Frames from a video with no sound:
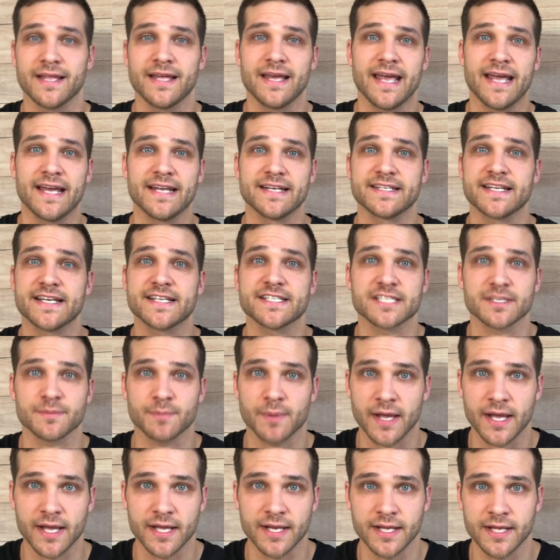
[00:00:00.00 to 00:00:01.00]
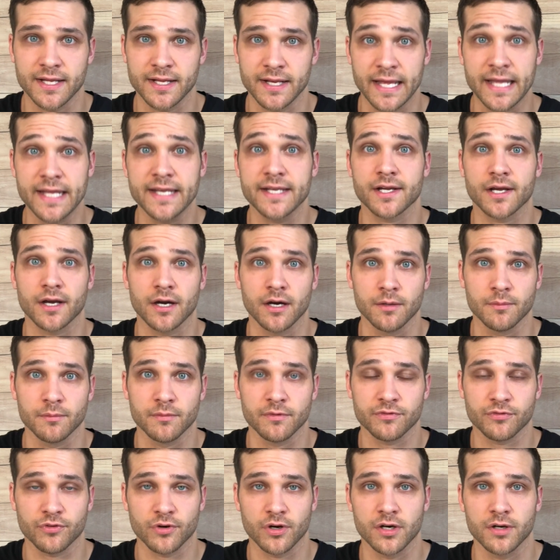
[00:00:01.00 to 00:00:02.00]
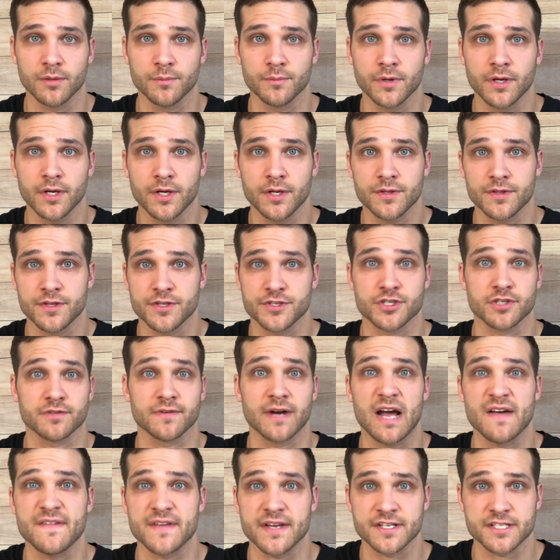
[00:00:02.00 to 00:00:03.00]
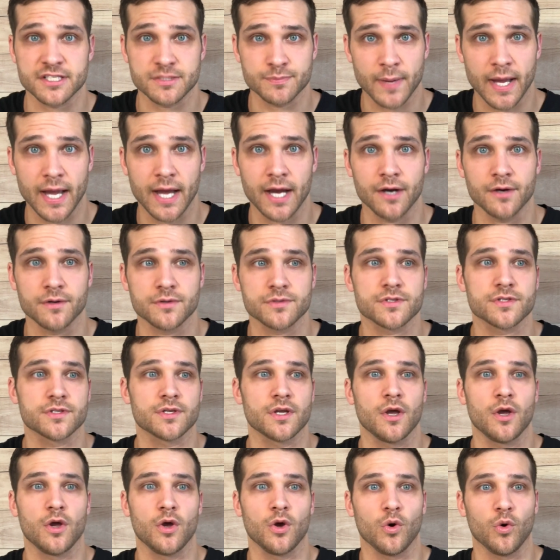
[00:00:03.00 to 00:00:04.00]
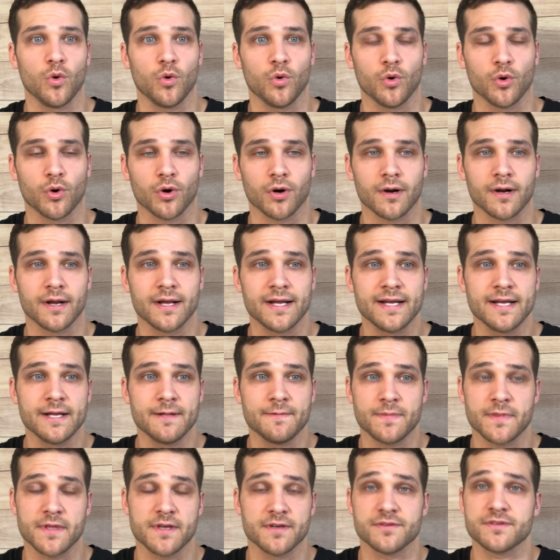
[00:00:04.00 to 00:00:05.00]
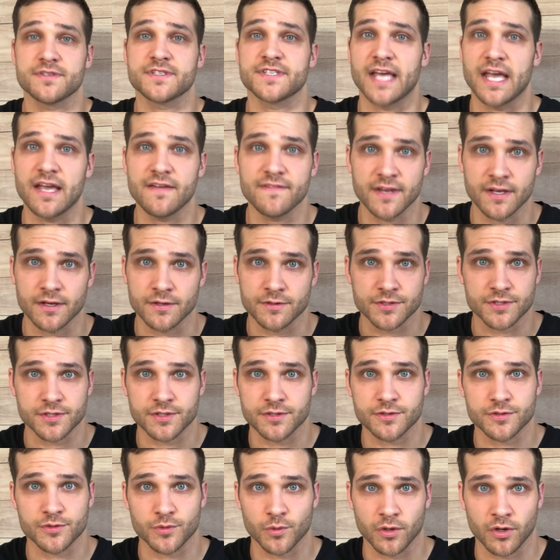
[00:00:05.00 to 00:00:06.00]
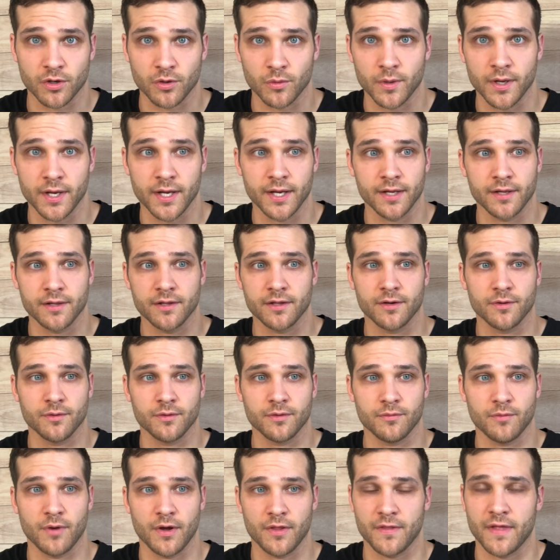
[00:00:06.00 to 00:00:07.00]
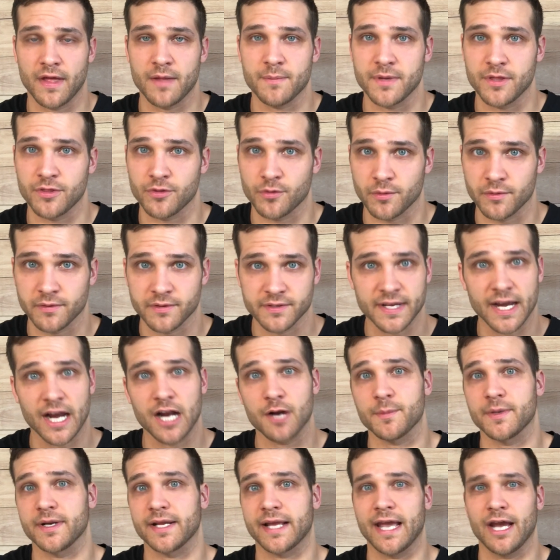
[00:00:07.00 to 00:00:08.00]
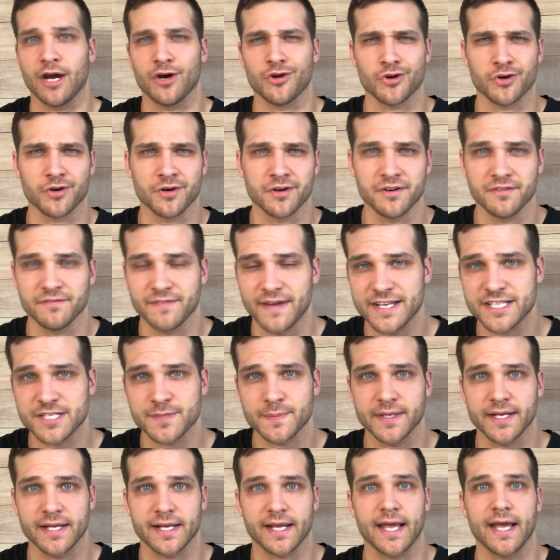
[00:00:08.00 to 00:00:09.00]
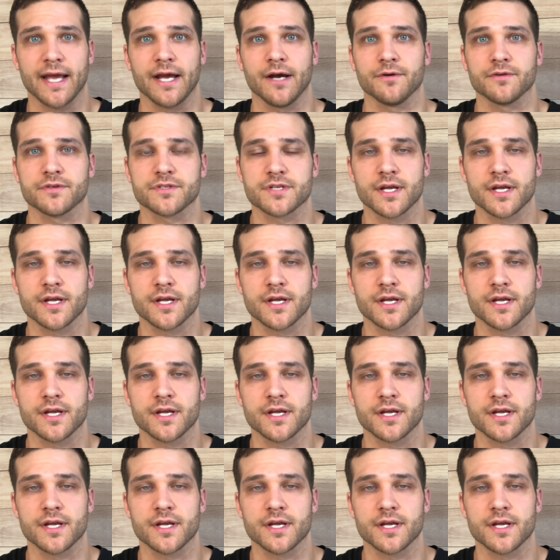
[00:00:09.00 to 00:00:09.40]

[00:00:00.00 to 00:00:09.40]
anticipated income from the surviving spouse, or savings stored away, whether that be through a retirement account or an investment account,